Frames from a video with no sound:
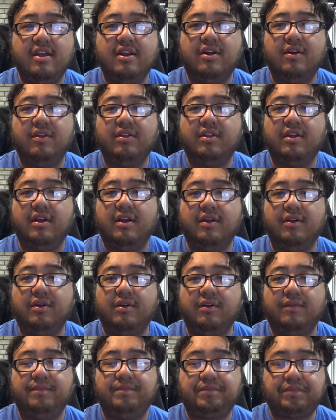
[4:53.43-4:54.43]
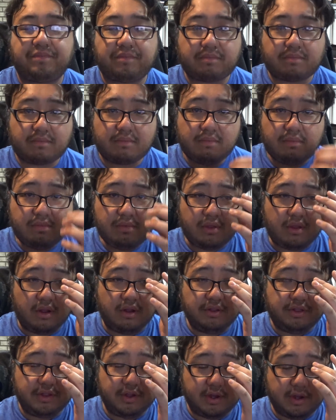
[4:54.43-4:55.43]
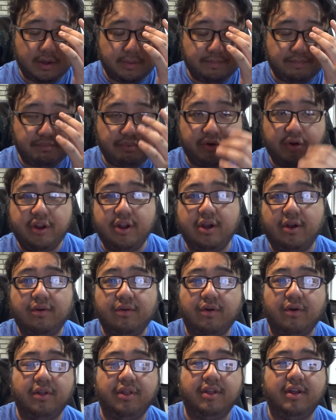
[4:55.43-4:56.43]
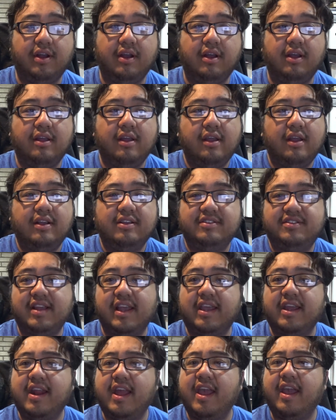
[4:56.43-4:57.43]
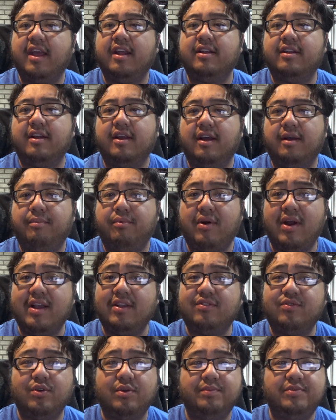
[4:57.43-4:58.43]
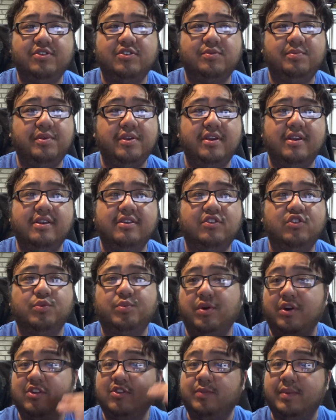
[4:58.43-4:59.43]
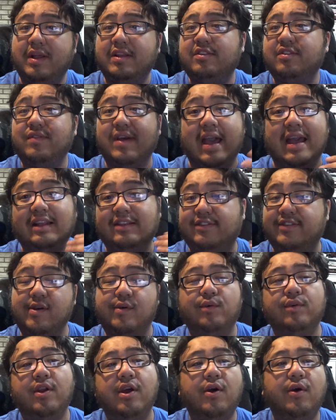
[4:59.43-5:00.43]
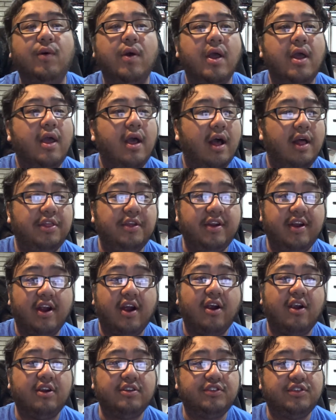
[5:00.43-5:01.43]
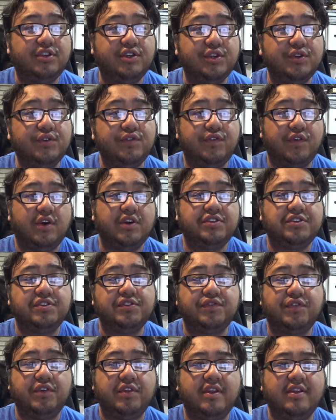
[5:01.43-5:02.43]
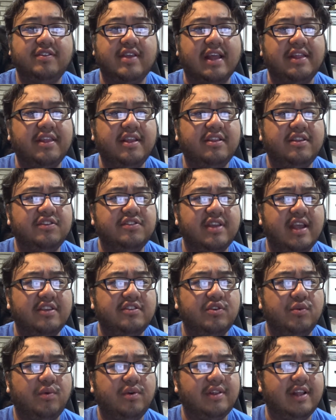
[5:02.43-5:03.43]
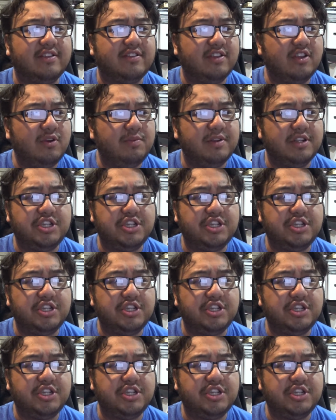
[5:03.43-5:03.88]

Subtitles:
know, the the pre-owned or the secondhand price would just be super expensive. I don't know. There are two versions for this. I think there's actually one that's a little bit